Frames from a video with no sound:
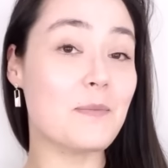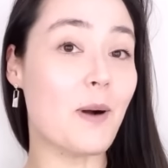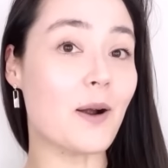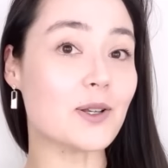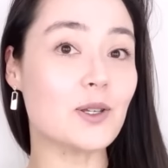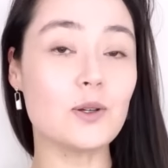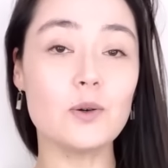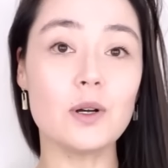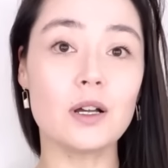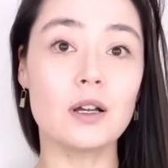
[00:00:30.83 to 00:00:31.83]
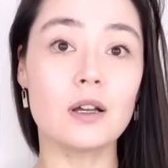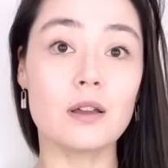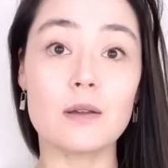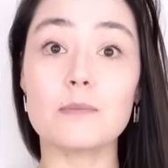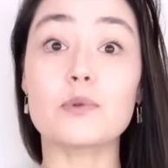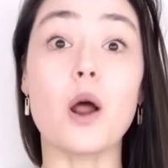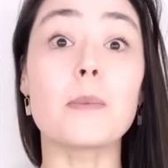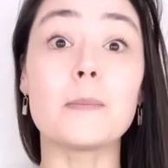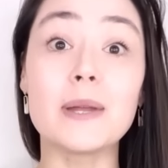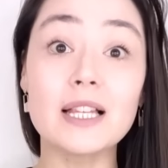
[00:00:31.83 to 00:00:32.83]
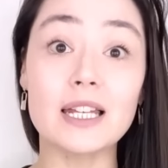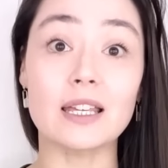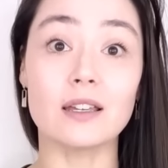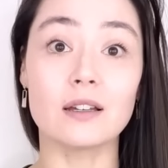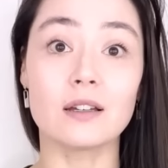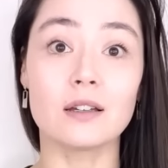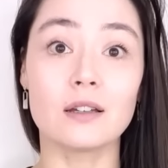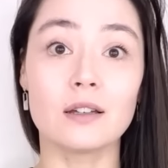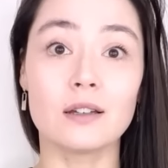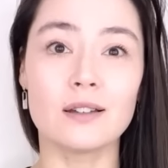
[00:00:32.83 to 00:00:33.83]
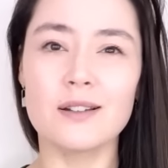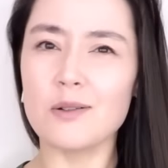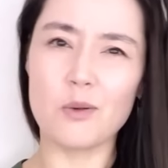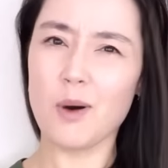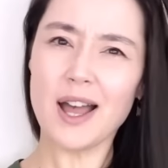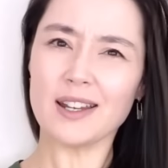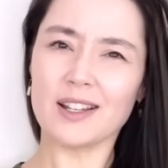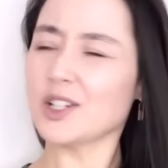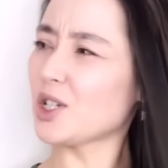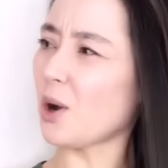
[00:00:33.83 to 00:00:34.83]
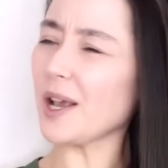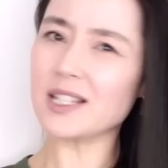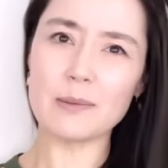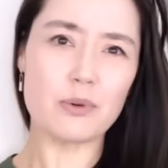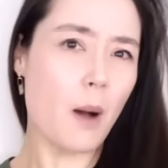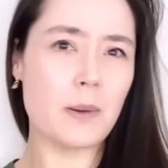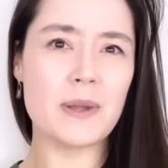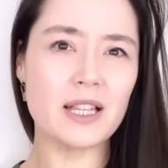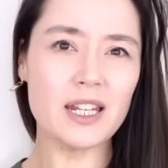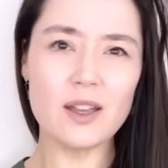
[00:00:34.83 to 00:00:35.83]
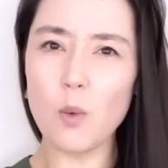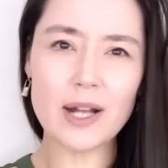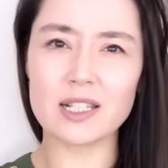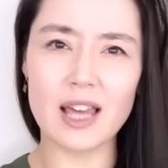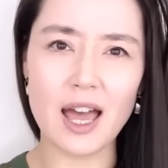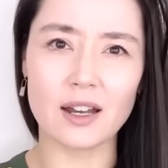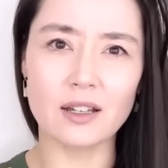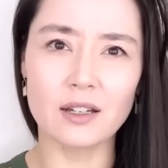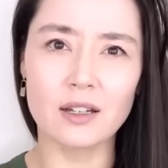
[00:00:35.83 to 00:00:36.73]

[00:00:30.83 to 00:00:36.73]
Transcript: Part two, probability. What? Choice and probability? What's that?